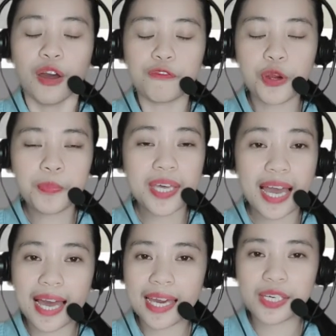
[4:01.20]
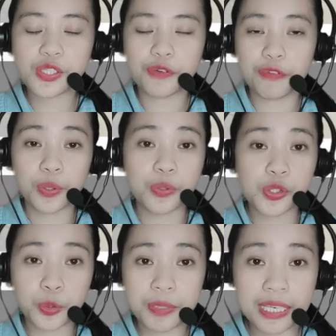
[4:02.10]
From the eyes of
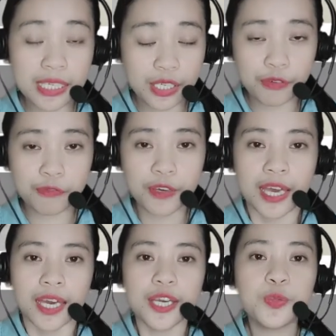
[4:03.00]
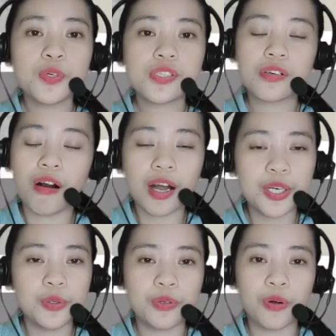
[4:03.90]
those who believe, it was
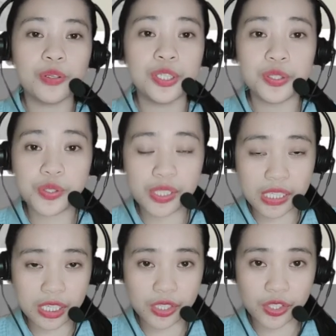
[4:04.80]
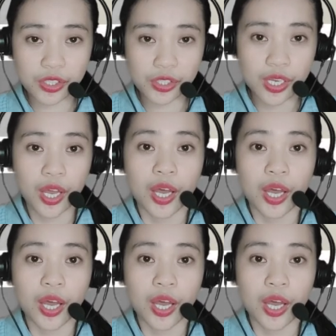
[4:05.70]
God who called you to teach,